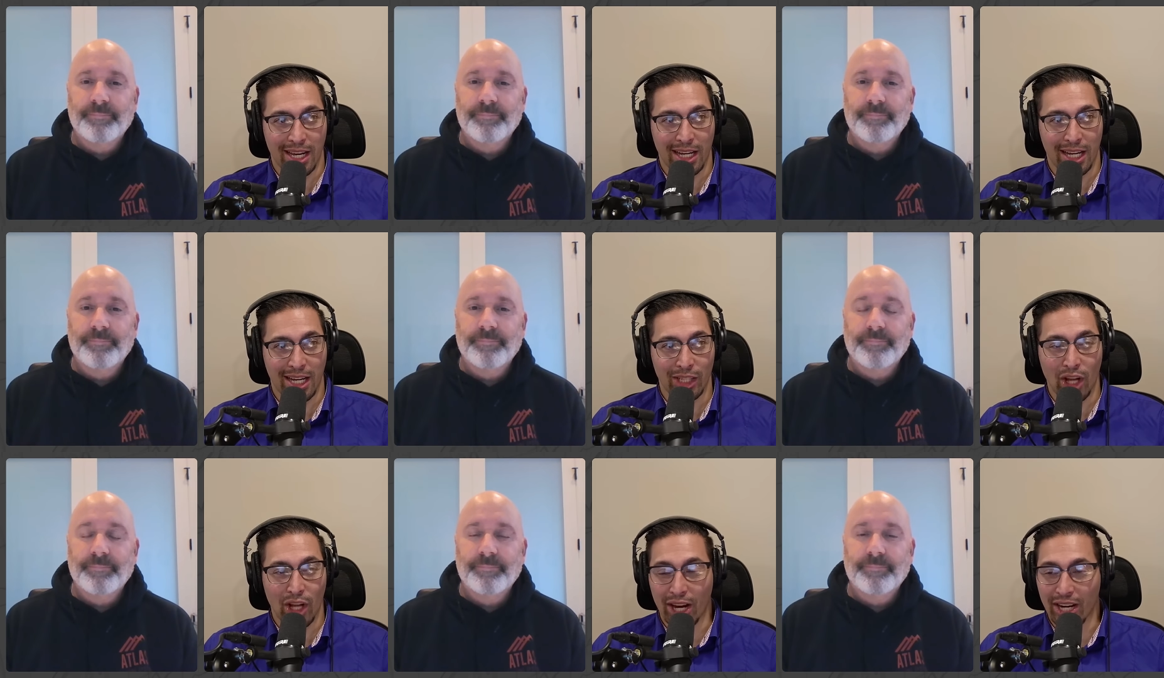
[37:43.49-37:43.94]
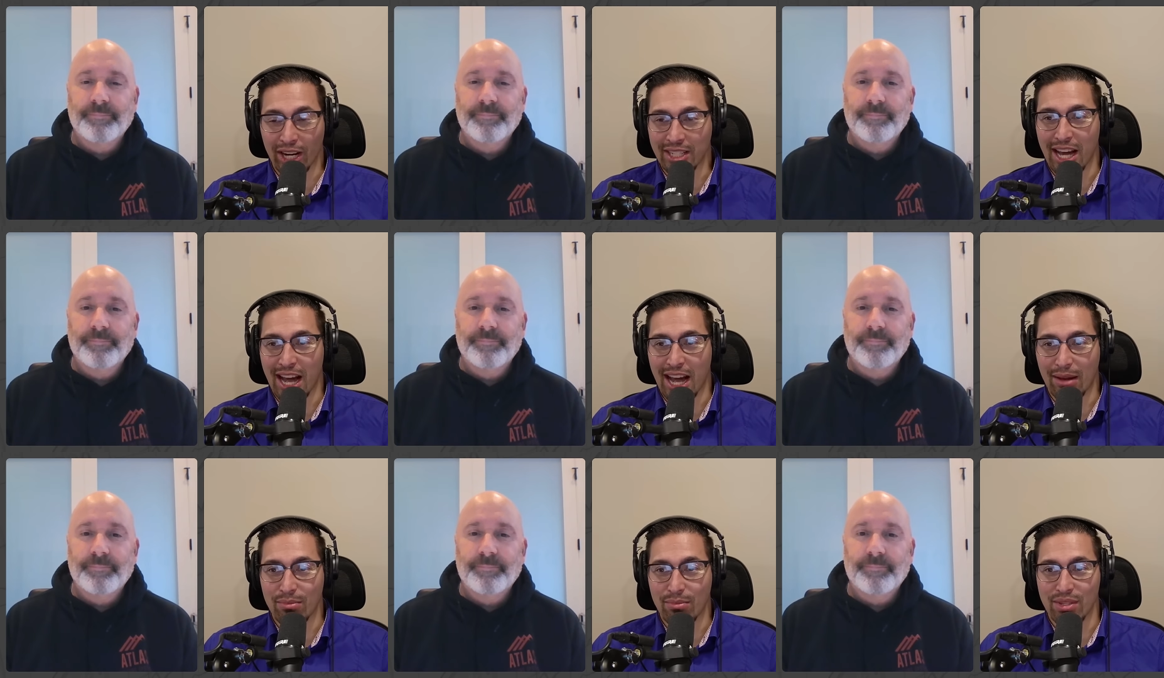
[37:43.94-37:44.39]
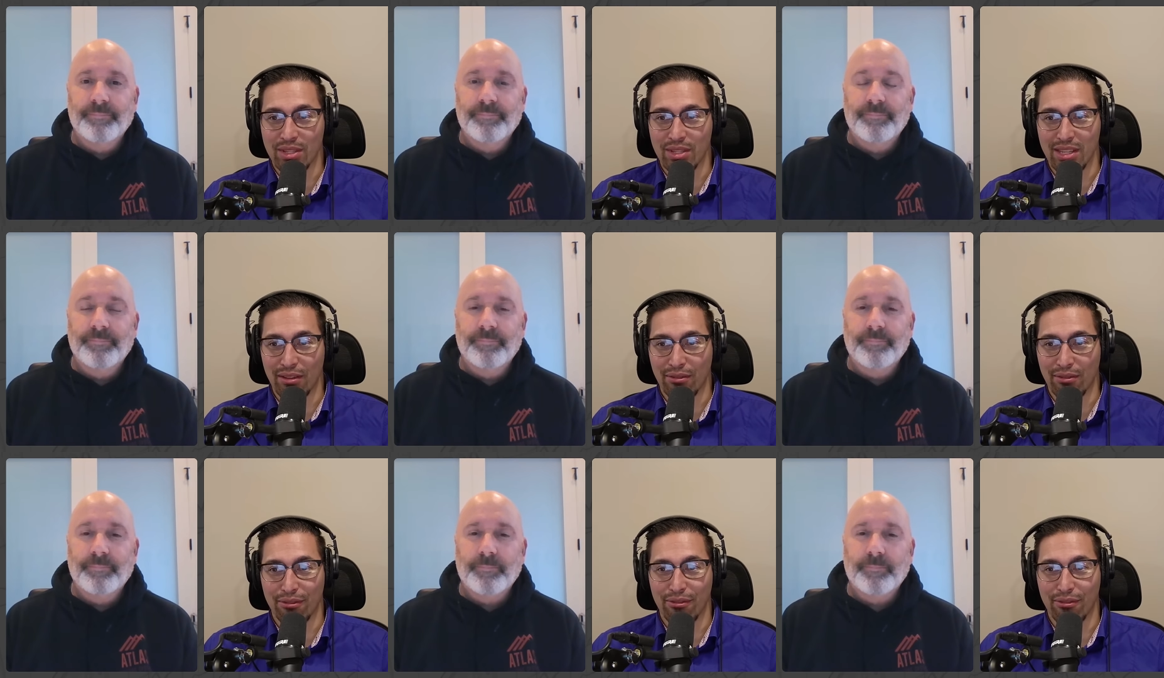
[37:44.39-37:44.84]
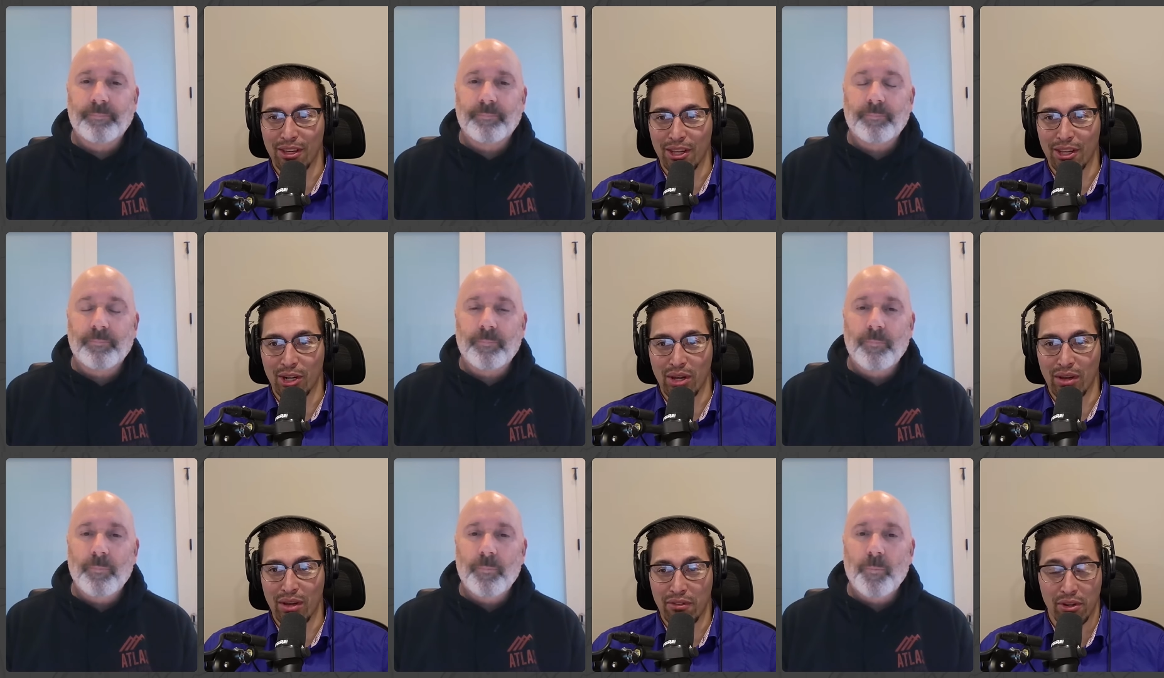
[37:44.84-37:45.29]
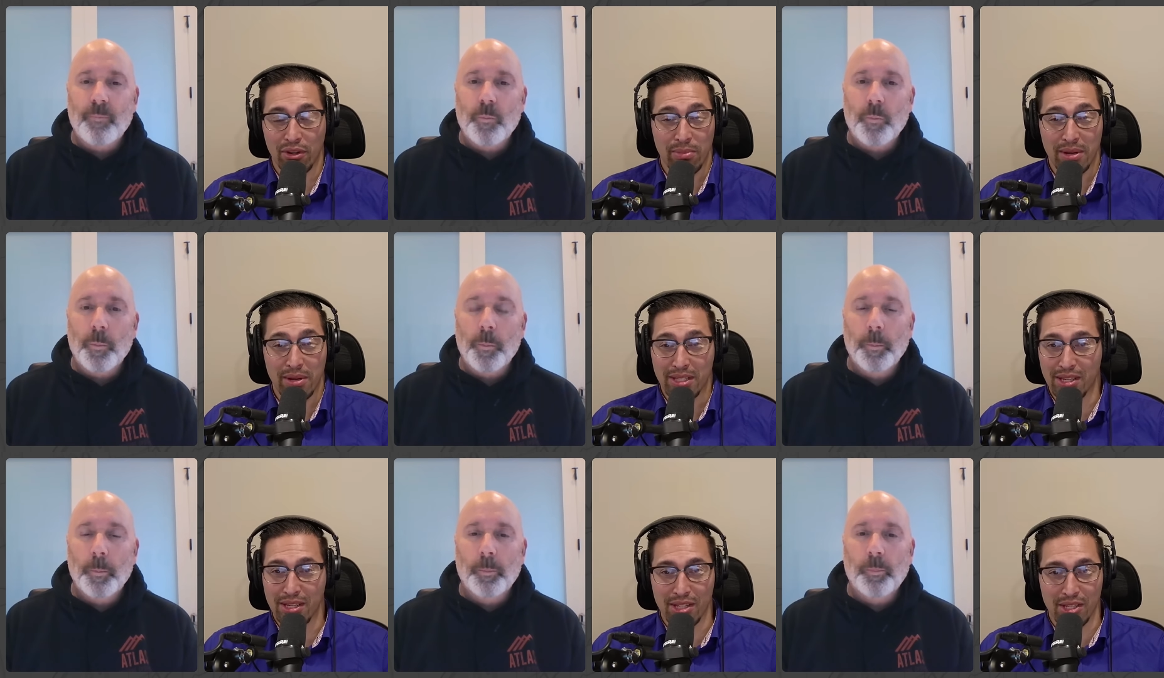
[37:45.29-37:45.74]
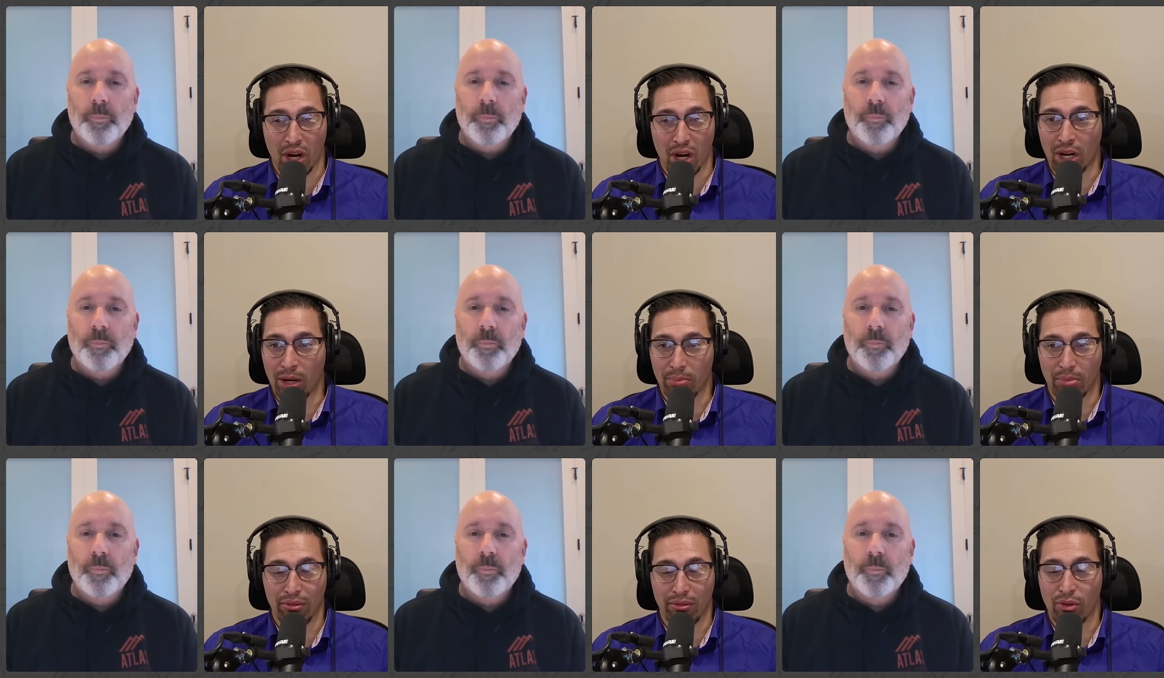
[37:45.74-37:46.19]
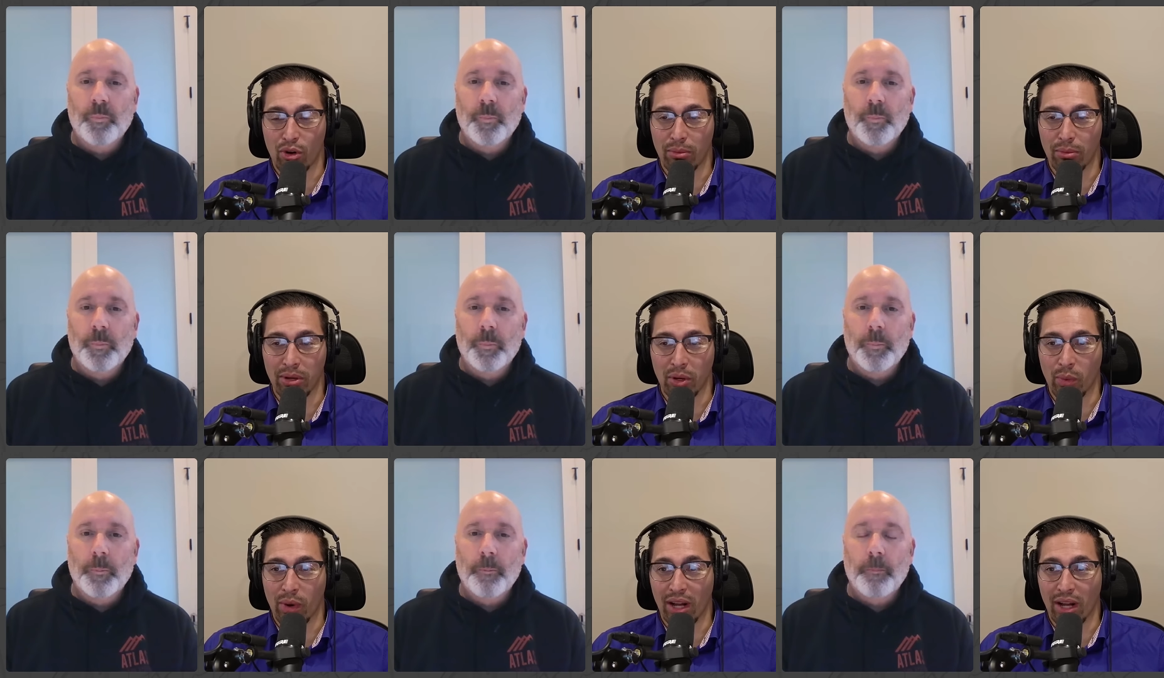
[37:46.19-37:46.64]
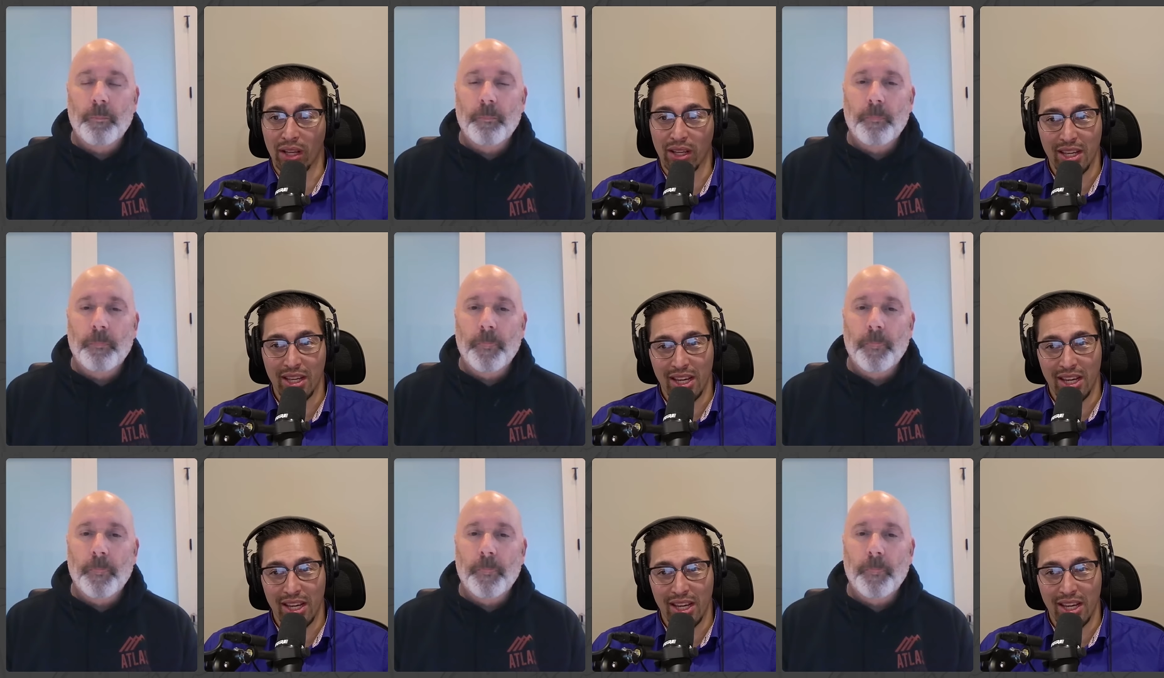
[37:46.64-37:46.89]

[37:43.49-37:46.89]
Speaker 1: a lot of times, if you know, if your businesses aren't performing well,